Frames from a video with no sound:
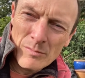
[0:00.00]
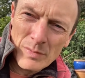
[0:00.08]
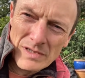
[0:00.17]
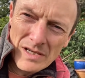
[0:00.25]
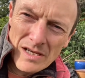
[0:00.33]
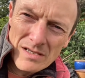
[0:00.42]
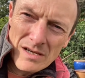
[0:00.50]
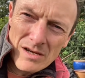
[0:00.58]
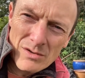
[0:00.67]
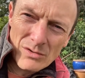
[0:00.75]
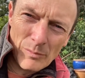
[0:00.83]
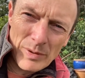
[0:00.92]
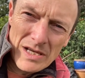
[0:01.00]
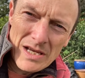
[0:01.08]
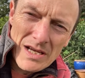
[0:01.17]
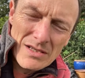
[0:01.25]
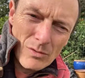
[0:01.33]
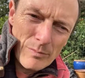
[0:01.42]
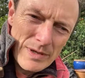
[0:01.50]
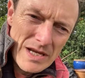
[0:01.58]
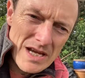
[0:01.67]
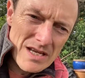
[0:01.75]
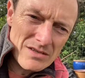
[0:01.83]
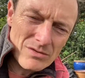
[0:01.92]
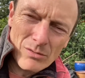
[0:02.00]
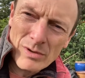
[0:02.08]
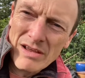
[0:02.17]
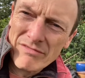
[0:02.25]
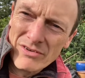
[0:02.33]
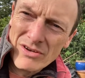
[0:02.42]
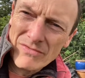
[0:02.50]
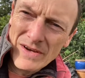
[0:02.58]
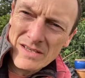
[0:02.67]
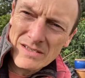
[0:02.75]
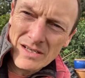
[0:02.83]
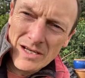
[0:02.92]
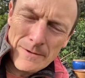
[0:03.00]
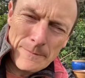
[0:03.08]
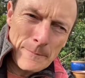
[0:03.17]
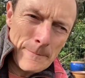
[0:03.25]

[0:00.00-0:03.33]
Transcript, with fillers: potatoes or peas or beans or whatever you fancy.